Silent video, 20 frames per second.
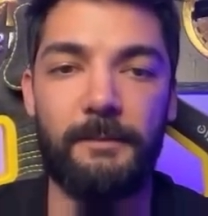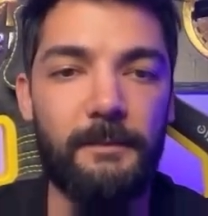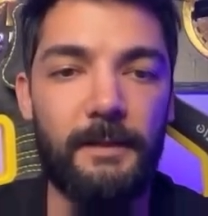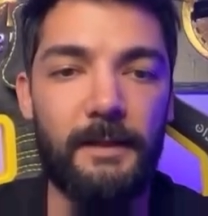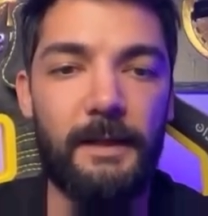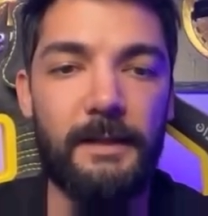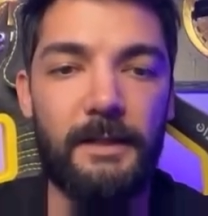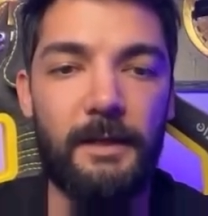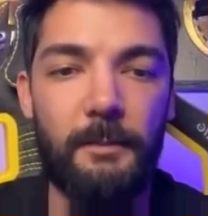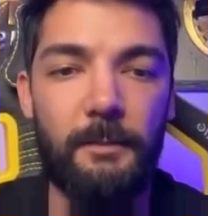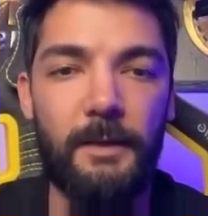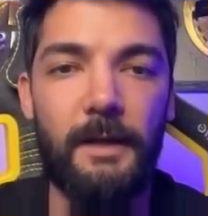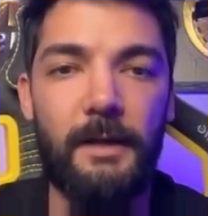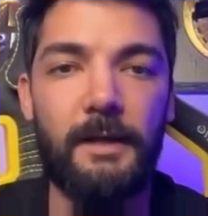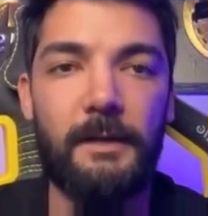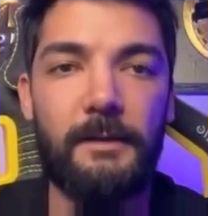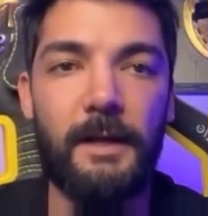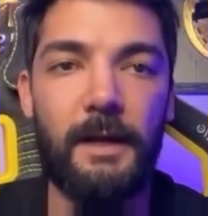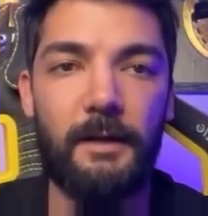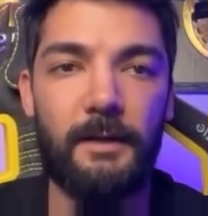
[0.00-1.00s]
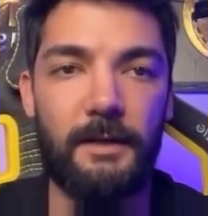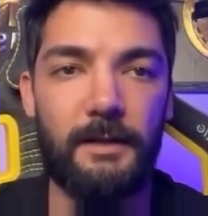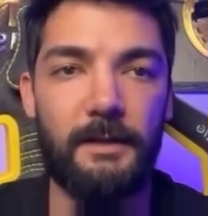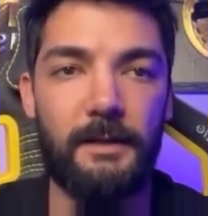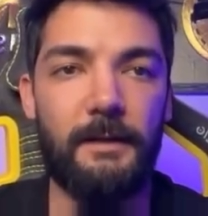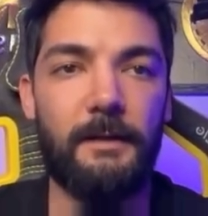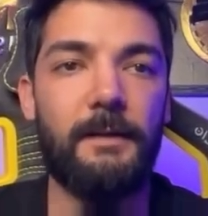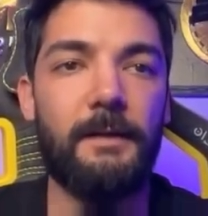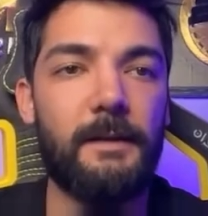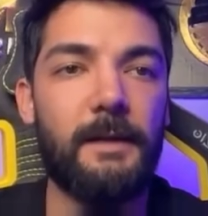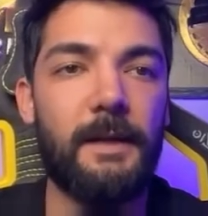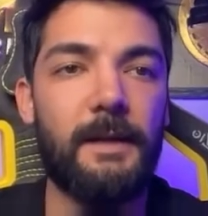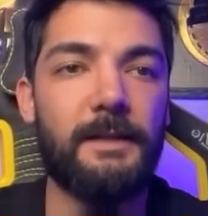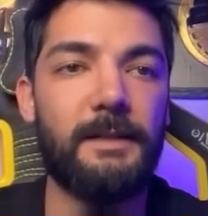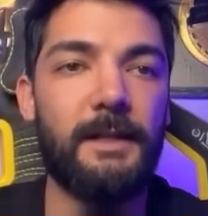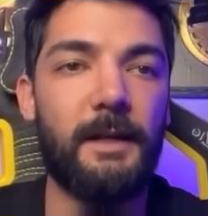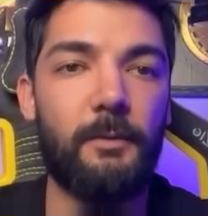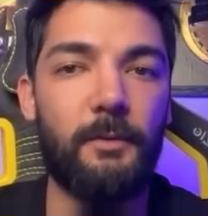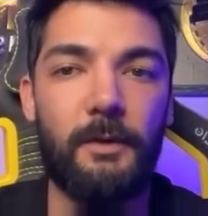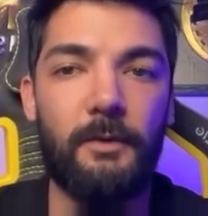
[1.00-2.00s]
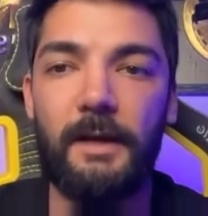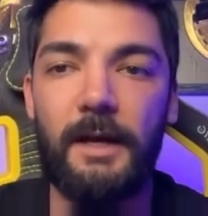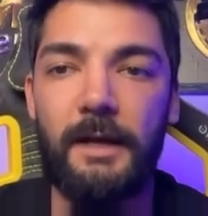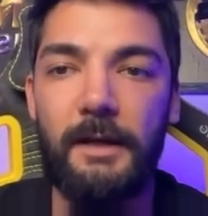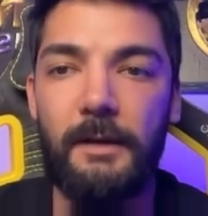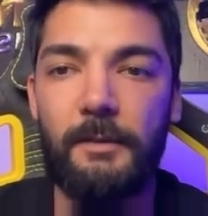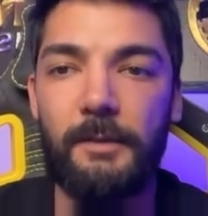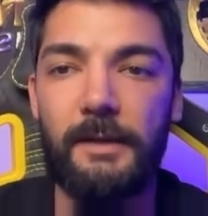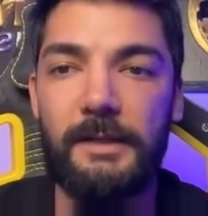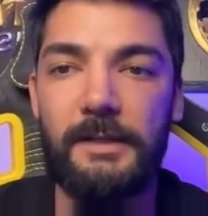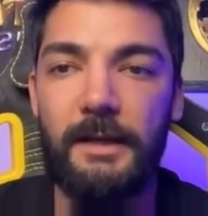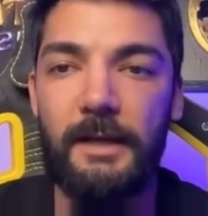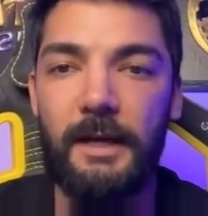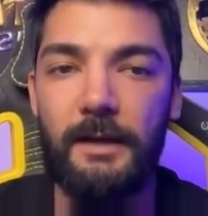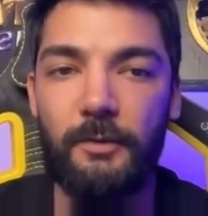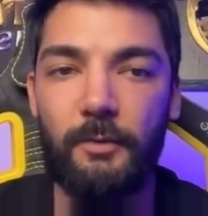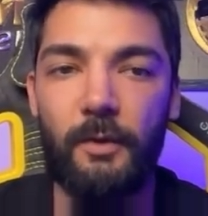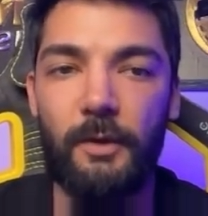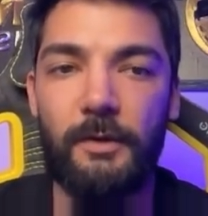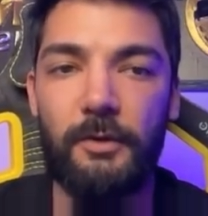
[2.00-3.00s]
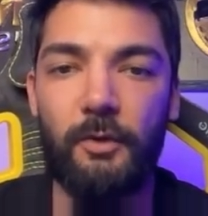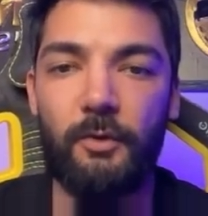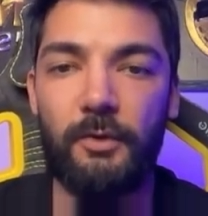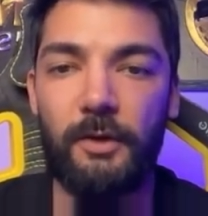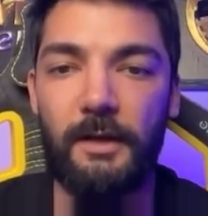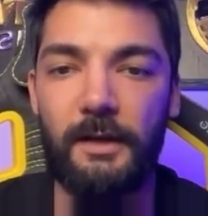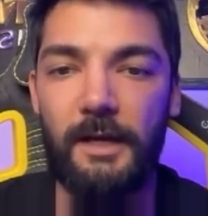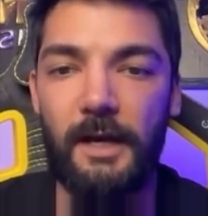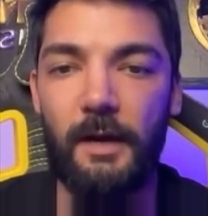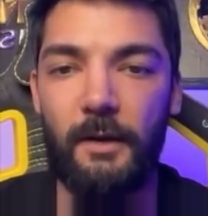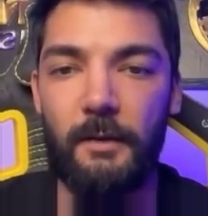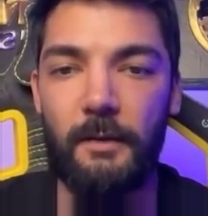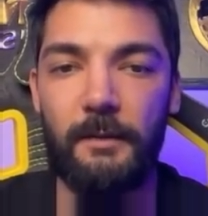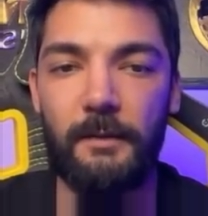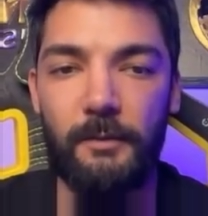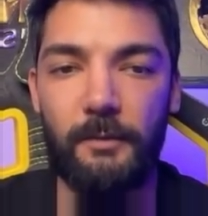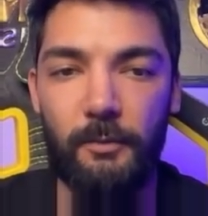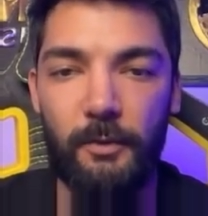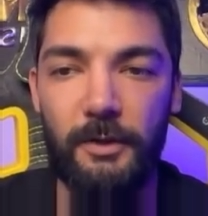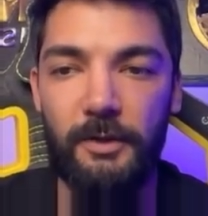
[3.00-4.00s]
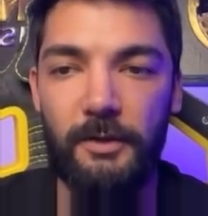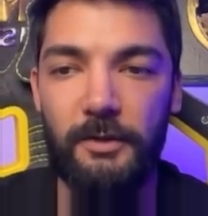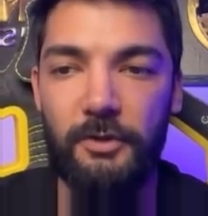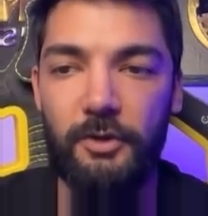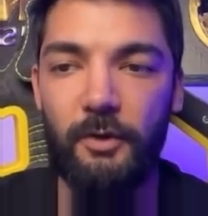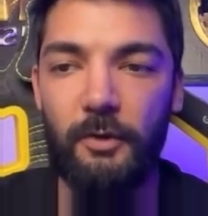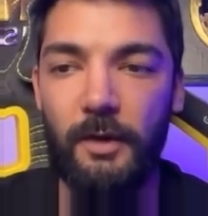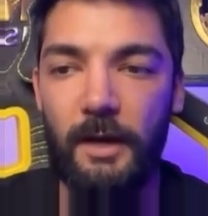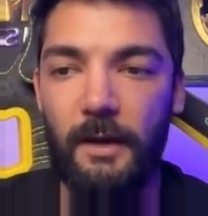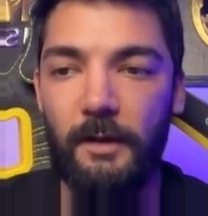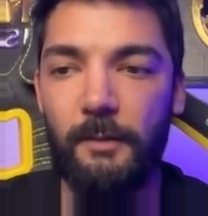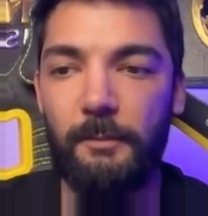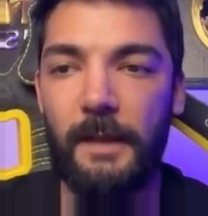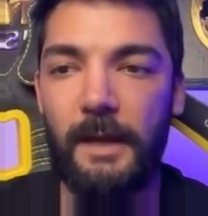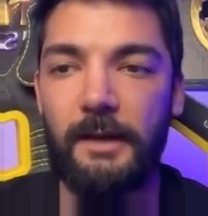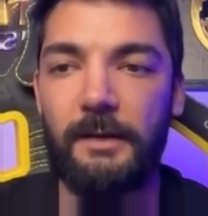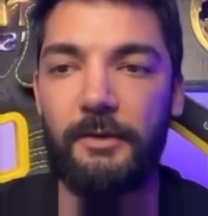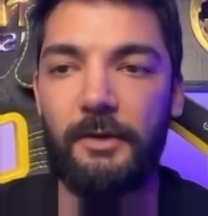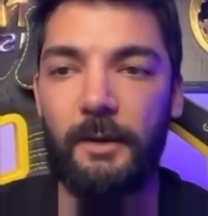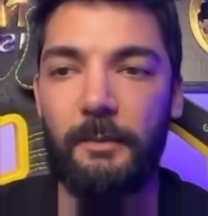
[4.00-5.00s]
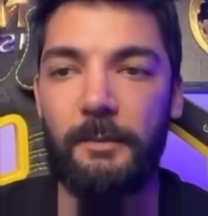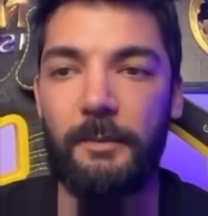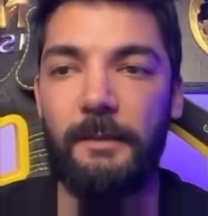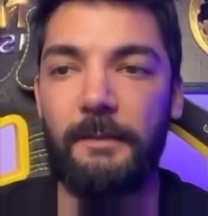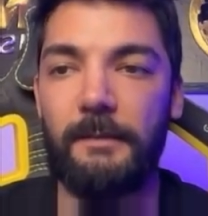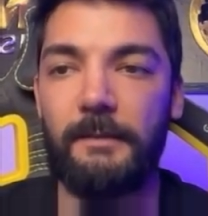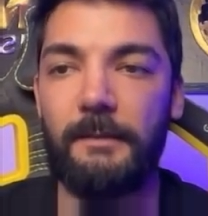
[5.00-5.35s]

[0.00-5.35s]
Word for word: This completely varies. Let's say we randomly select one token now. We just showed how to buy Trump.